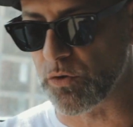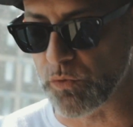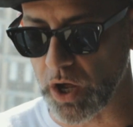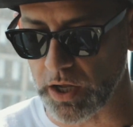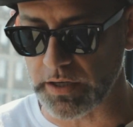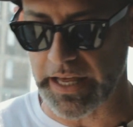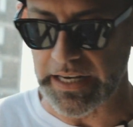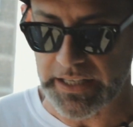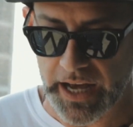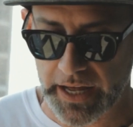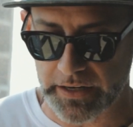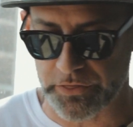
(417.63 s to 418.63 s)
to run and
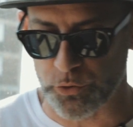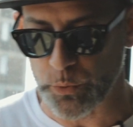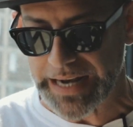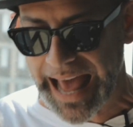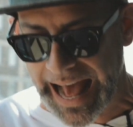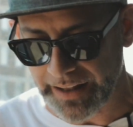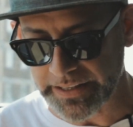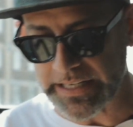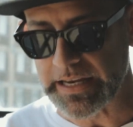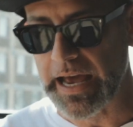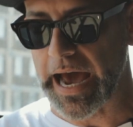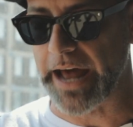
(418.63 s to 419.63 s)
cut through an
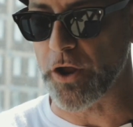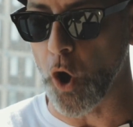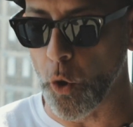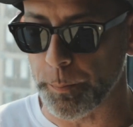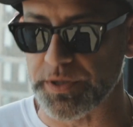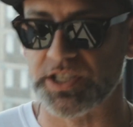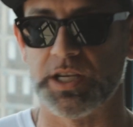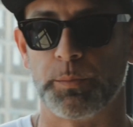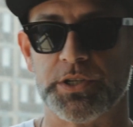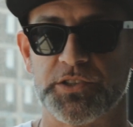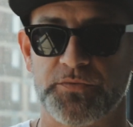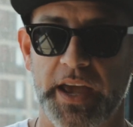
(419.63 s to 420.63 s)
alley, how to open
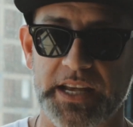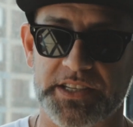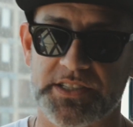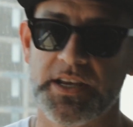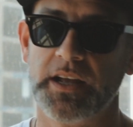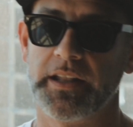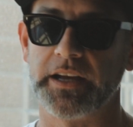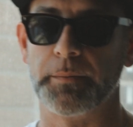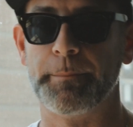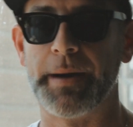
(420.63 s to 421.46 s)
someone's face like a